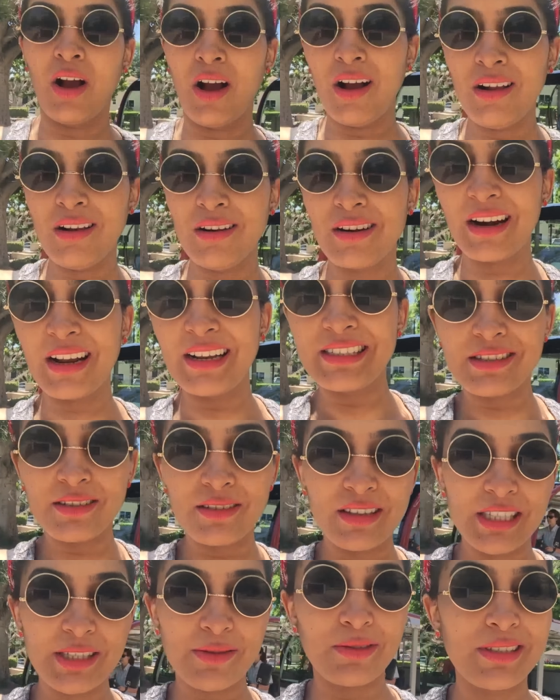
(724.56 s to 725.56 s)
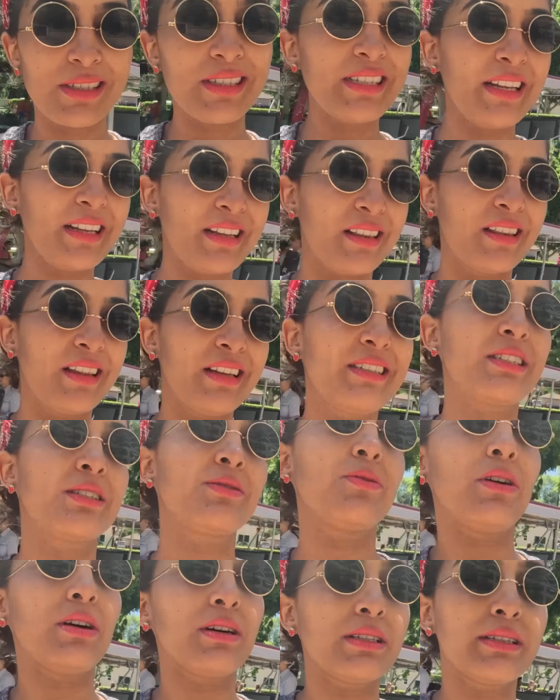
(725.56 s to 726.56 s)
Alright, so this was it. This
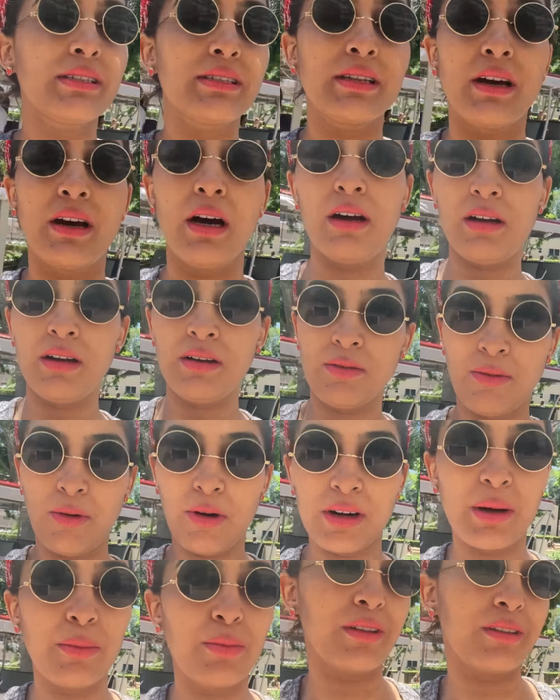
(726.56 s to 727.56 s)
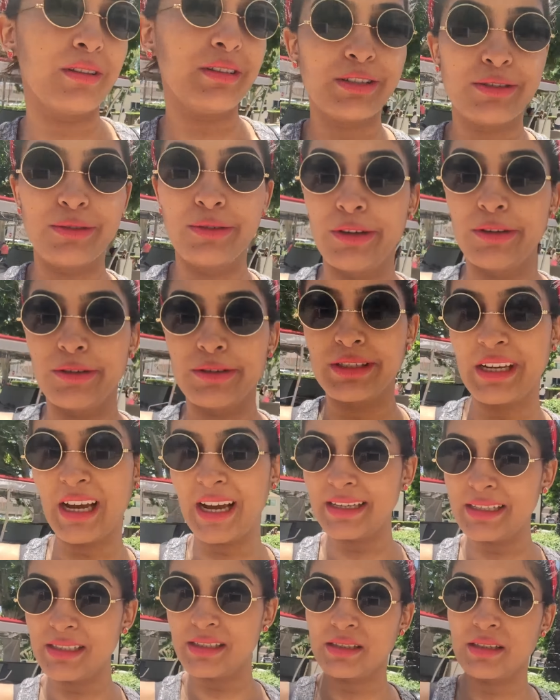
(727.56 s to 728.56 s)
was Warner Brothers Studios,
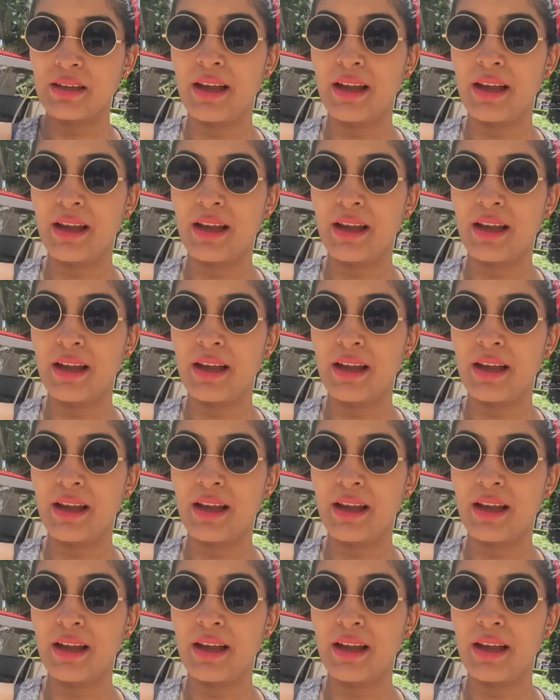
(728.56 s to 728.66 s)
guys.